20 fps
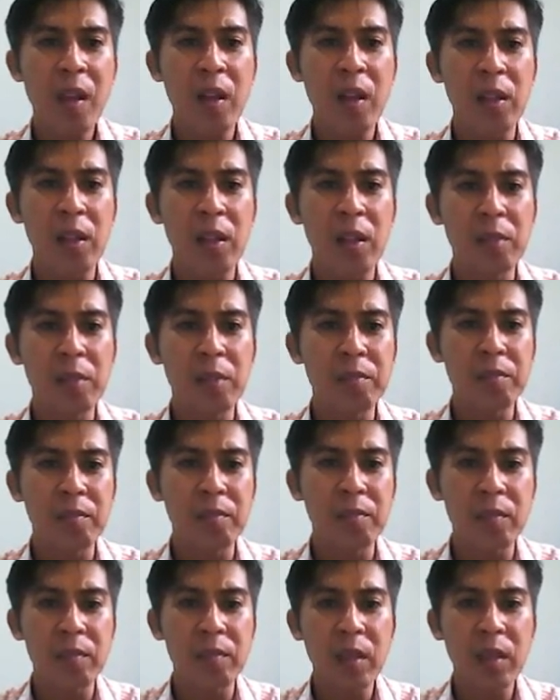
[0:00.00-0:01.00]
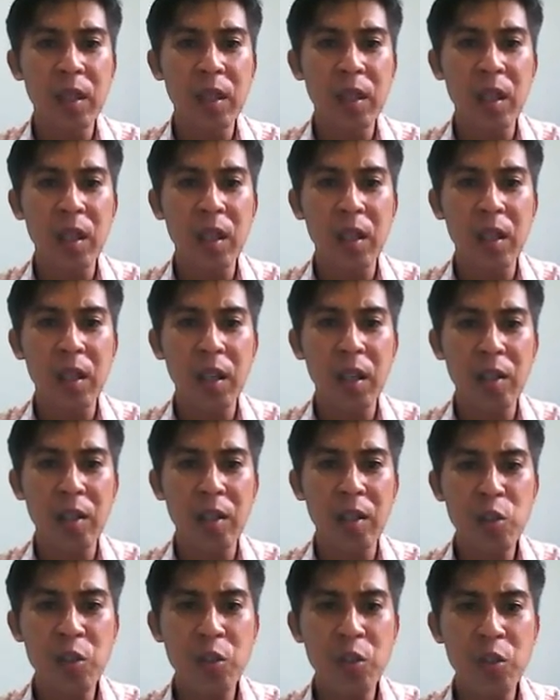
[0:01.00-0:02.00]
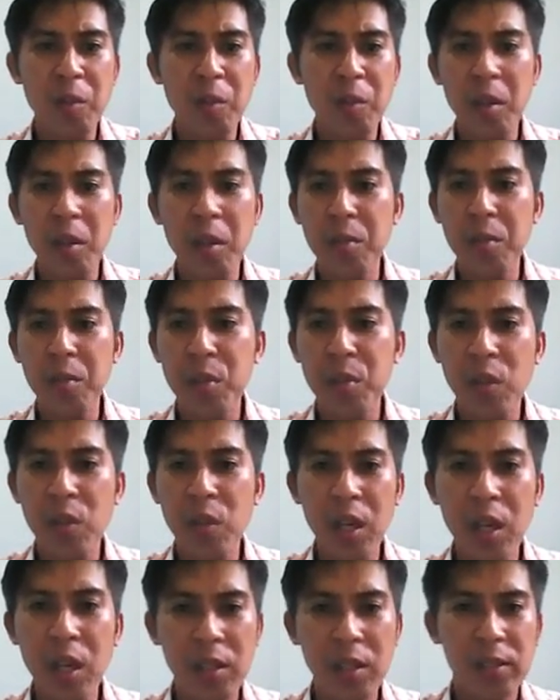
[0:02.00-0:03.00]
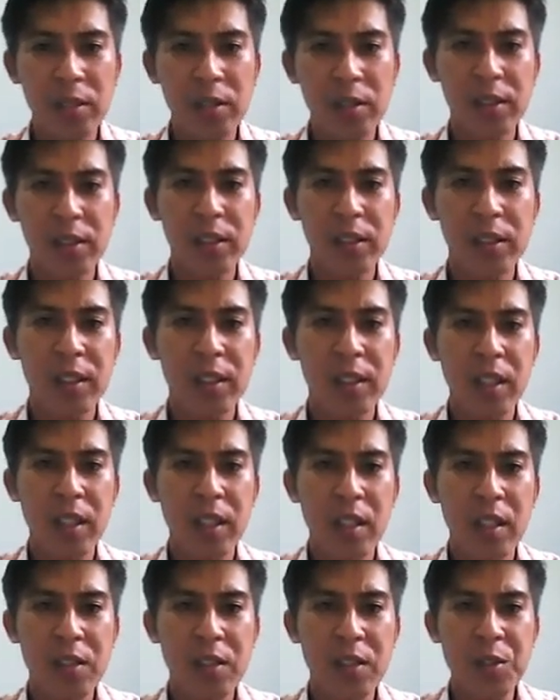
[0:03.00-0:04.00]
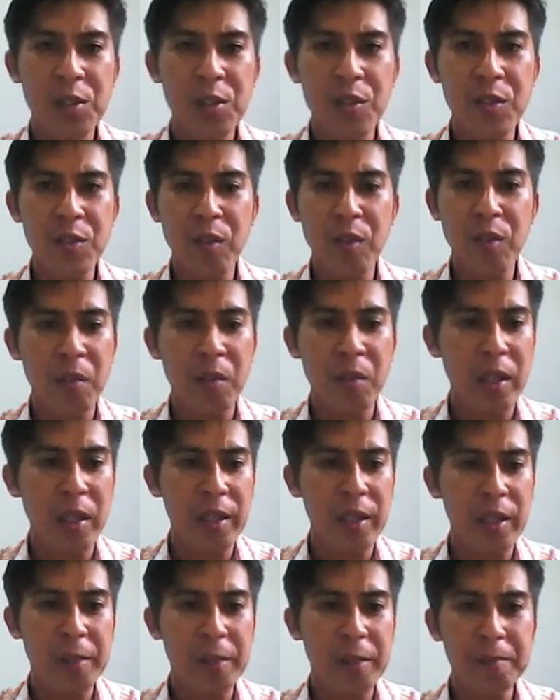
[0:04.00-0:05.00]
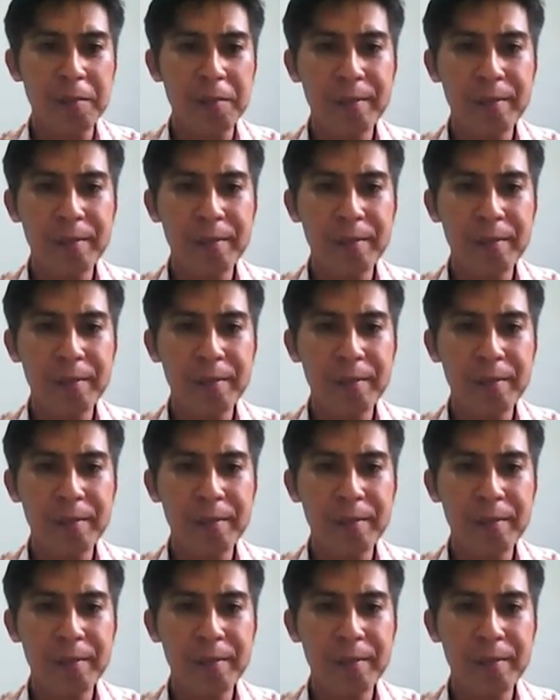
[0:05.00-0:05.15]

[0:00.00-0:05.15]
I choose from my computer, choose from my